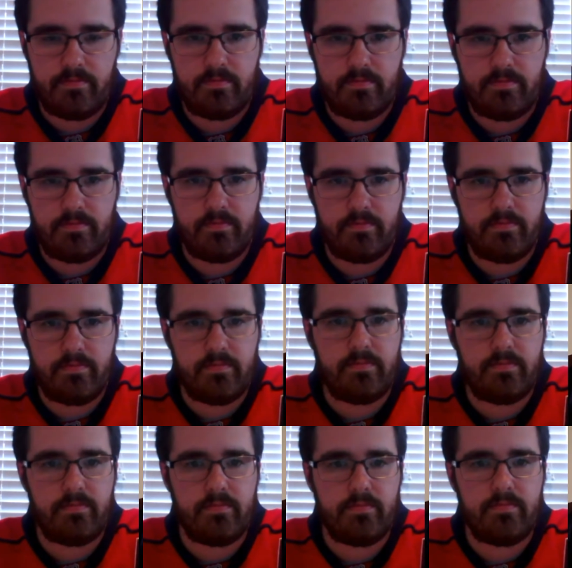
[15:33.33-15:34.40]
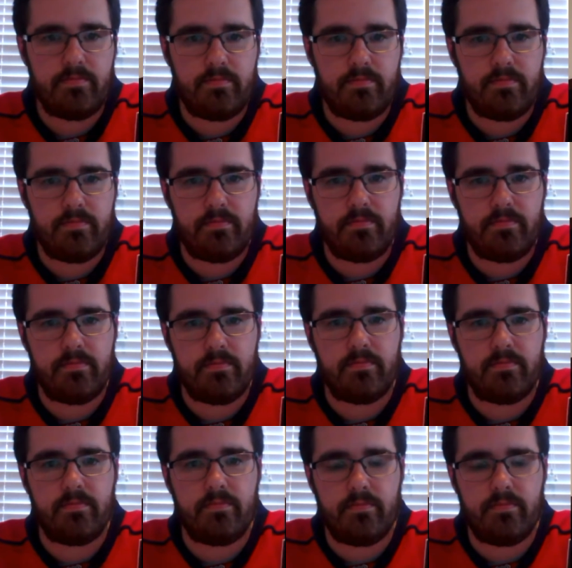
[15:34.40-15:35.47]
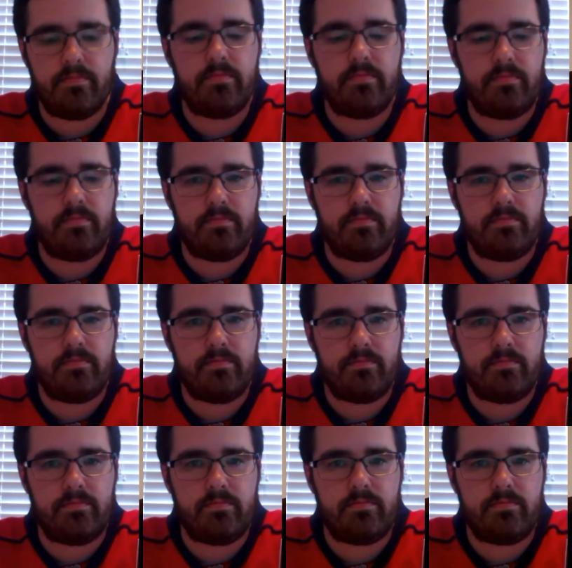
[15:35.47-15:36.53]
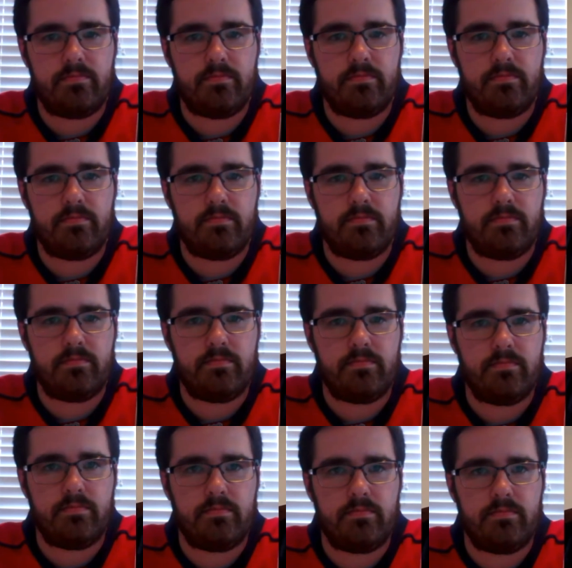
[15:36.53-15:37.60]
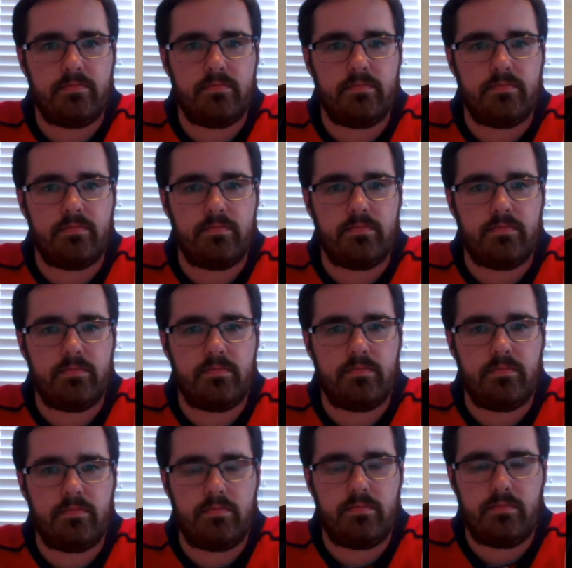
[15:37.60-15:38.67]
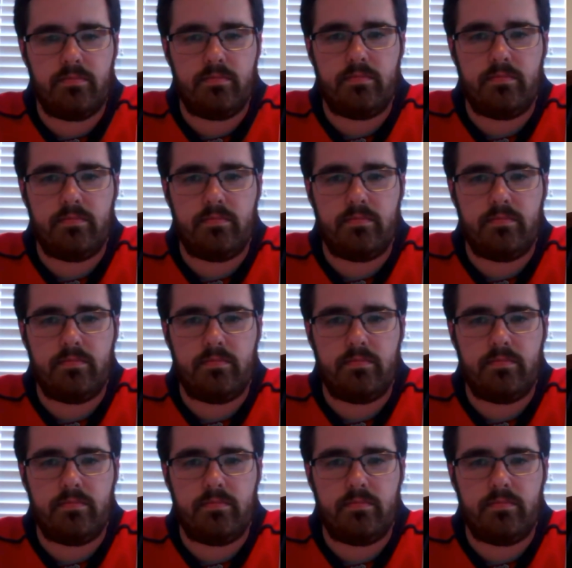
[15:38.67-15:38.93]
This person isn't speaking.